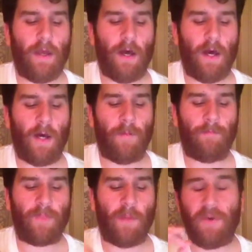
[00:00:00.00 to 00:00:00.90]

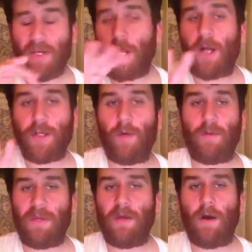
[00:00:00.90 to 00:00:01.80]
but not going
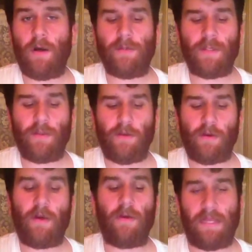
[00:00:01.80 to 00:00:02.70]
beyond your
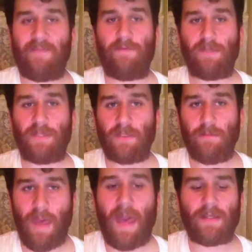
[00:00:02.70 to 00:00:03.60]
current level's
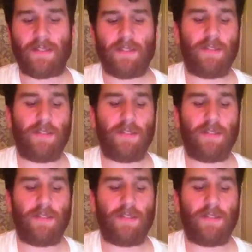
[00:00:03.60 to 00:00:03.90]
max.